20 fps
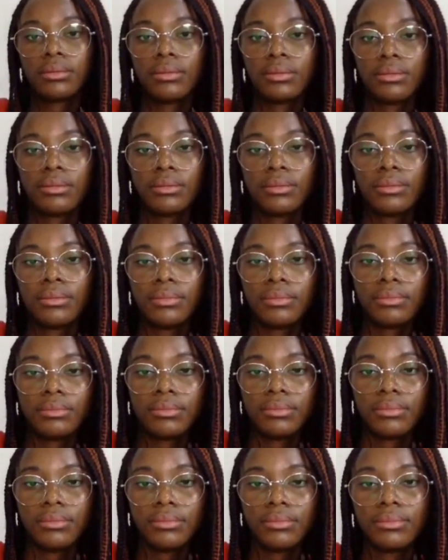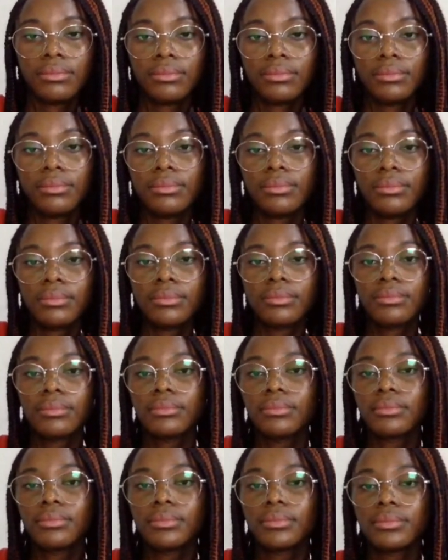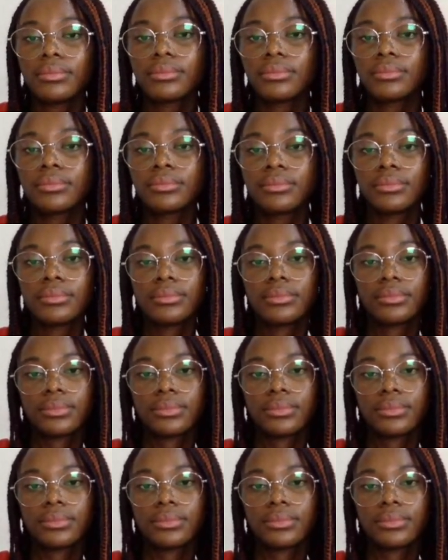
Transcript: The person shown says nothing.